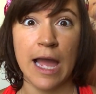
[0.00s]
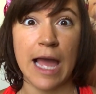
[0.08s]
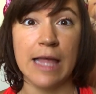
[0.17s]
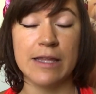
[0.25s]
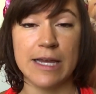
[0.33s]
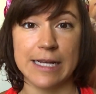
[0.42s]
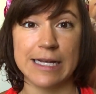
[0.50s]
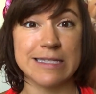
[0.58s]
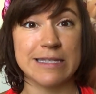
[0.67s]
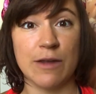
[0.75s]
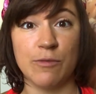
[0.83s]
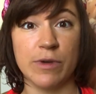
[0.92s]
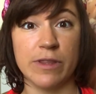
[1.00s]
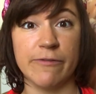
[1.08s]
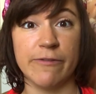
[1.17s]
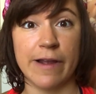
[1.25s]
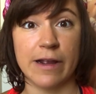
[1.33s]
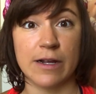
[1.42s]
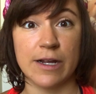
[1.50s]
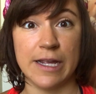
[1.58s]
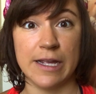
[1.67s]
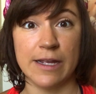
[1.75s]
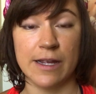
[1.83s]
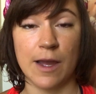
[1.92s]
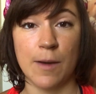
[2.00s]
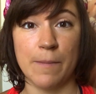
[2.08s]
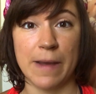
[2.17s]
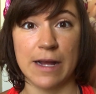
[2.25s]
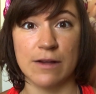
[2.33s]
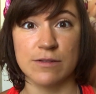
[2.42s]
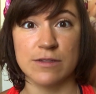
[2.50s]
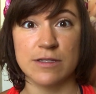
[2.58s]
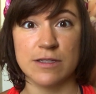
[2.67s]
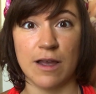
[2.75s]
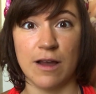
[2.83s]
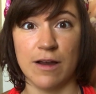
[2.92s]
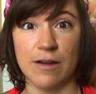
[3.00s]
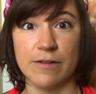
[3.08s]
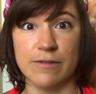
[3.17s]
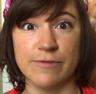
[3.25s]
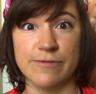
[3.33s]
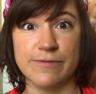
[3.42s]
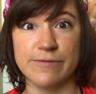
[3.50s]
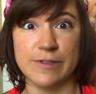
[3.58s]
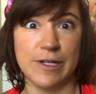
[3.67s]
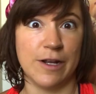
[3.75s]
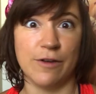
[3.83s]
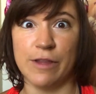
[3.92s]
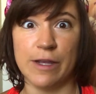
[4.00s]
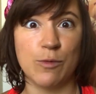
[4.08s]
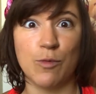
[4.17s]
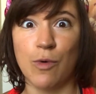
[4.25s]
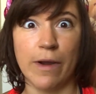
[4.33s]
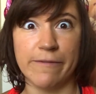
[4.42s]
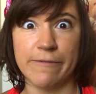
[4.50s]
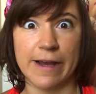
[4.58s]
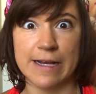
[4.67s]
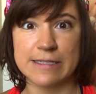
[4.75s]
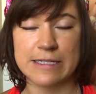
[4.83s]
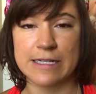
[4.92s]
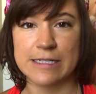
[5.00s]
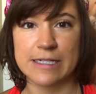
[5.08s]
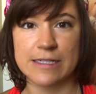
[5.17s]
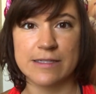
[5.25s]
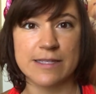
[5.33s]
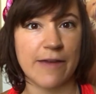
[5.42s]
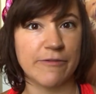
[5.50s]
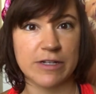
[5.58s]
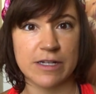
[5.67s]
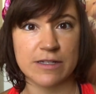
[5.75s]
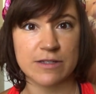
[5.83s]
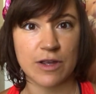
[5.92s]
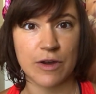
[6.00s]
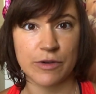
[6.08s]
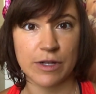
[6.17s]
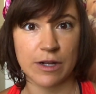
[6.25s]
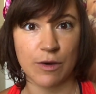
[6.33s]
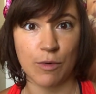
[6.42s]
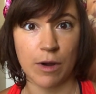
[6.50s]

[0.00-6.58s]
and like I said, with varying amounts of, you know, like one fast I did seven days coconut